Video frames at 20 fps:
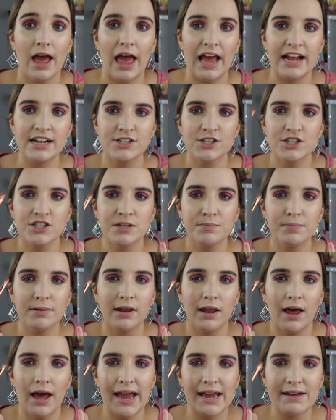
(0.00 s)
and just
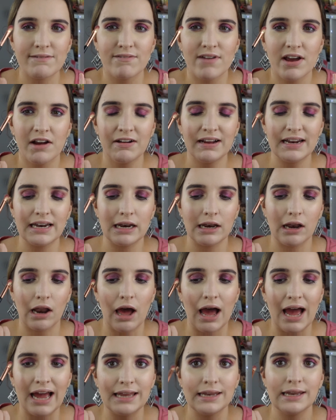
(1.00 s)
apply it very
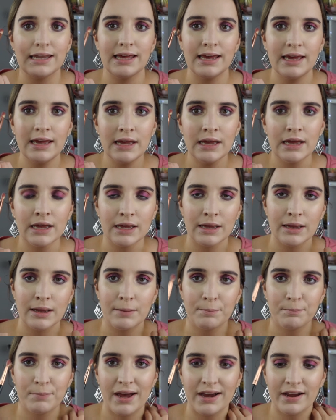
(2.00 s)
lightly
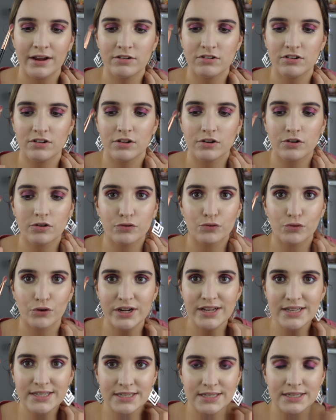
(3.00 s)
back into the
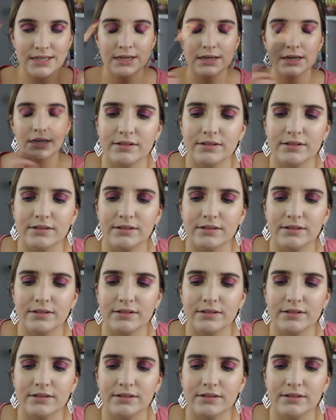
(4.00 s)
crease.